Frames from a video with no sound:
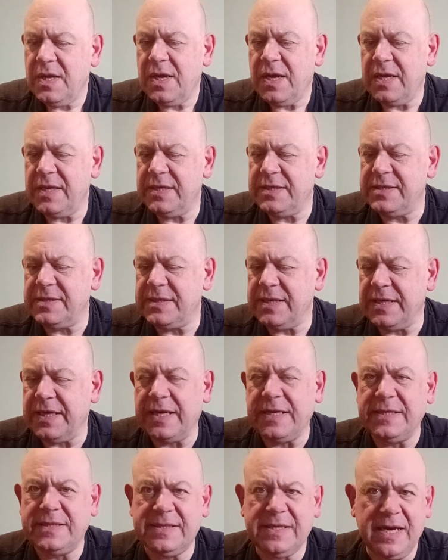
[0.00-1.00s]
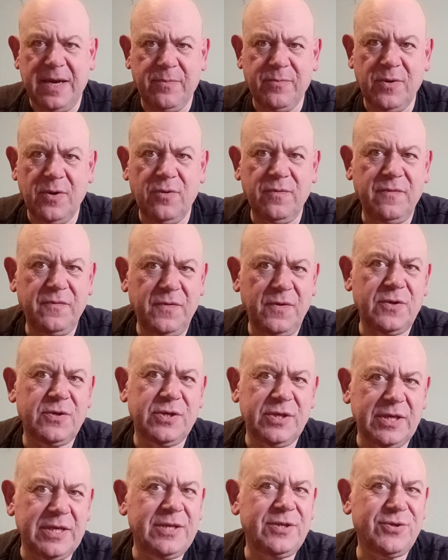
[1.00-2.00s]
And this is a nice camera.
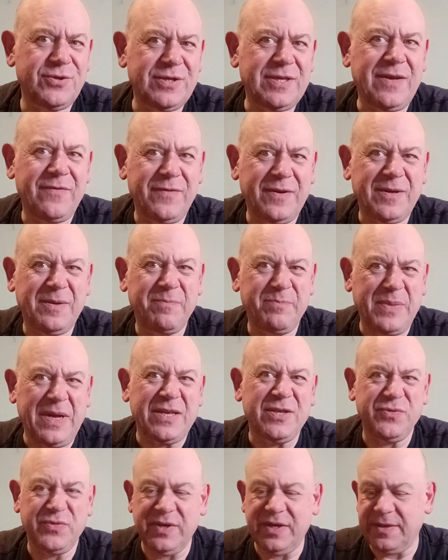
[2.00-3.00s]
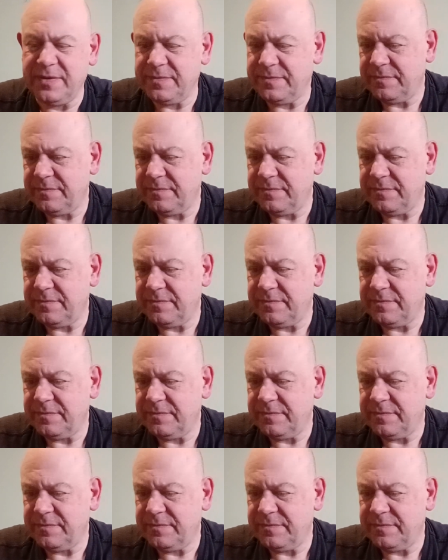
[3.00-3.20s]
Unfortunately, it doesn't have a battery.